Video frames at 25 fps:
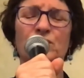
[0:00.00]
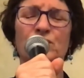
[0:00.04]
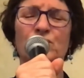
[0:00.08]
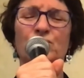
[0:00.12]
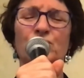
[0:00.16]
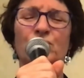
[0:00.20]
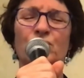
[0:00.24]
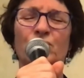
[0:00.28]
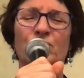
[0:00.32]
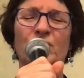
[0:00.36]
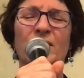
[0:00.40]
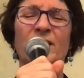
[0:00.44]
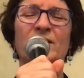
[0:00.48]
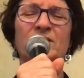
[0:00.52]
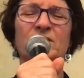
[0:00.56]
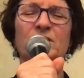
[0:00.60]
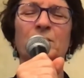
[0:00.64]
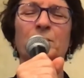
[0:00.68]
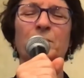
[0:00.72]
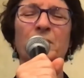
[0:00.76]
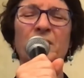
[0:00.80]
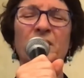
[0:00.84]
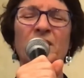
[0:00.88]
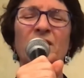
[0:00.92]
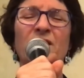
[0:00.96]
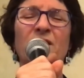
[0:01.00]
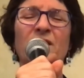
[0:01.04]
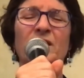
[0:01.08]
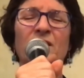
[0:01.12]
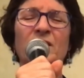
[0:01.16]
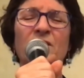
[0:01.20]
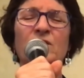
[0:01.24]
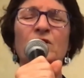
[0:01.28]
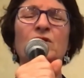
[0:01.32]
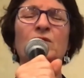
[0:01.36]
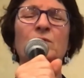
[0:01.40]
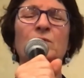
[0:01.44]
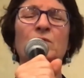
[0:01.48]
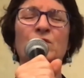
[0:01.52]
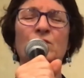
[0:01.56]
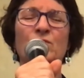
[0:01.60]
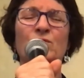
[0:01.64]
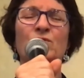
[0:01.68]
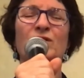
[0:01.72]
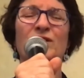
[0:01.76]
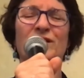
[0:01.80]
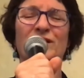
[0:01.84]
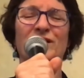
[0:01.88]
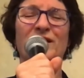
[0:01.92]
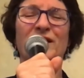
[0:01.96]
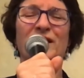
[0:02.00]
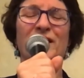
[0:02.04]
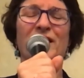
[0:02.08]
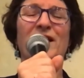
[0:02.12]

truth, and to be in communion